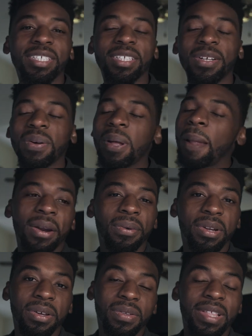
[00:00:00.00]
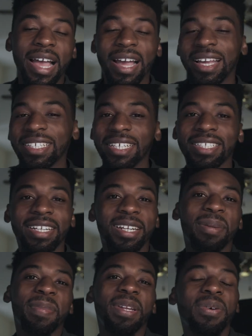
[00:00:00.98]
So I don't know, I guess that's going to
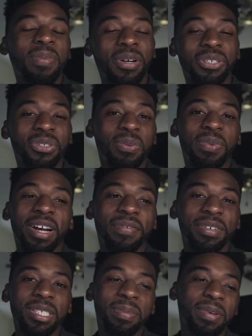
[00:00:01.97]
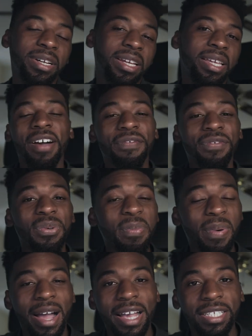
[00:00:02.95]
depend on personal preference, but a few
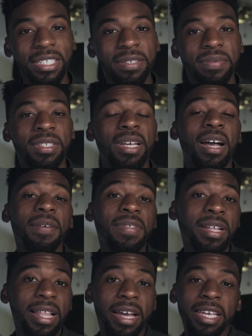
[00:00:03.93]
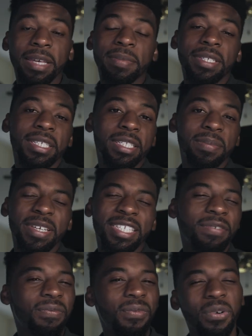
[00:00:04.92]
positives of the Glidecam system
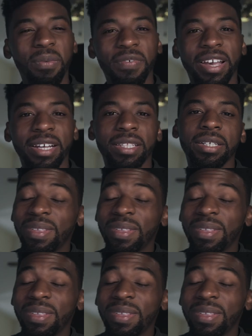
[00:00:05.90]
is the form factor.